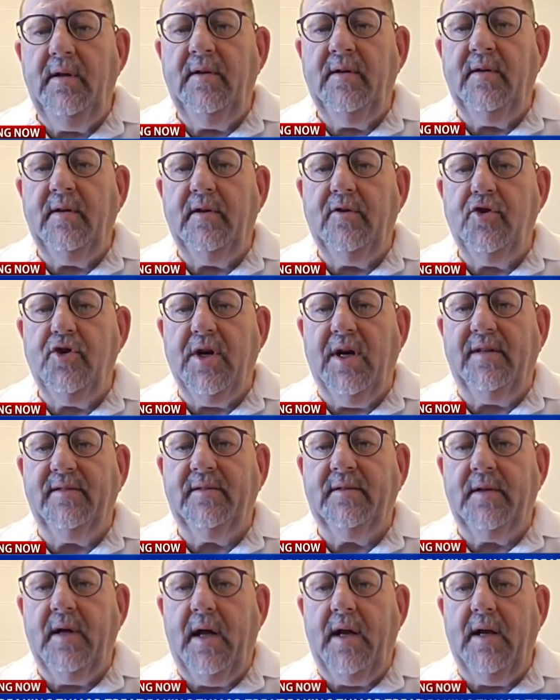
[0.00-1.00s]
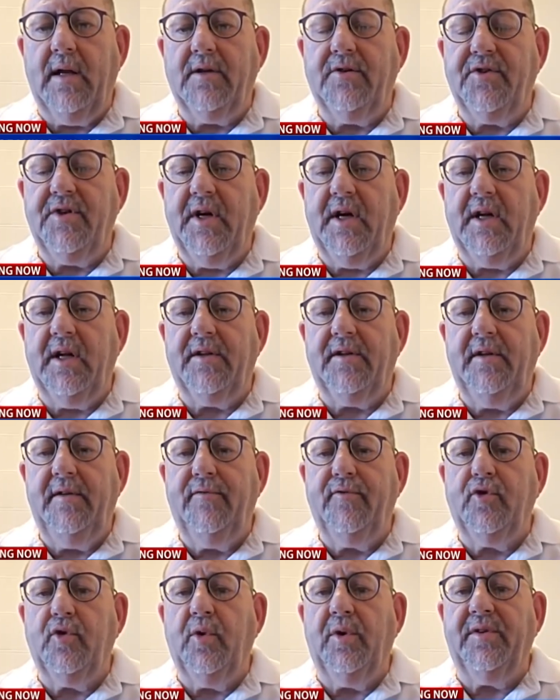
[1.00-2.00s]
is just an
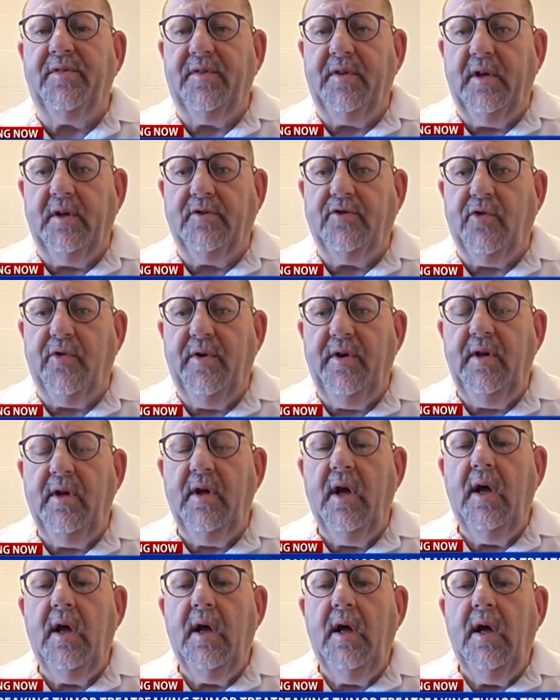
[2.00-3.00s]
alternative to a surgery.